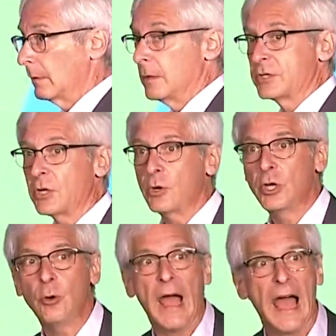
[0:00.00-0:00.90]
So
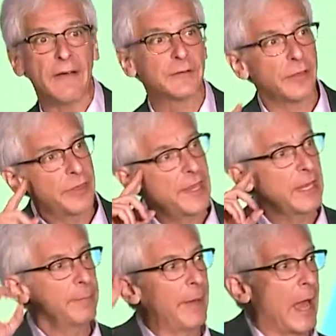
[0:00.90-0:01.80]
you have to think
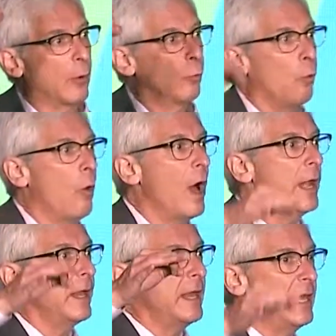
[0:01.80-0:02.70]
about
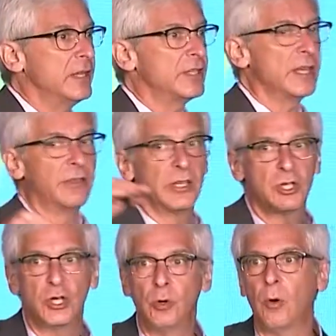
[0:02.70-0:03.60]
what is it that
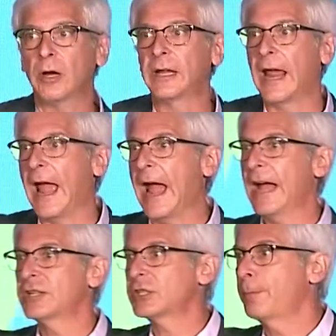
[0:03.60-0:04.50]
you are going to
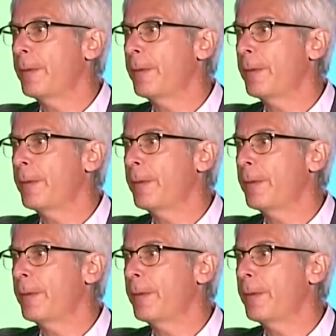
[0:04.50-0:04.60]
ask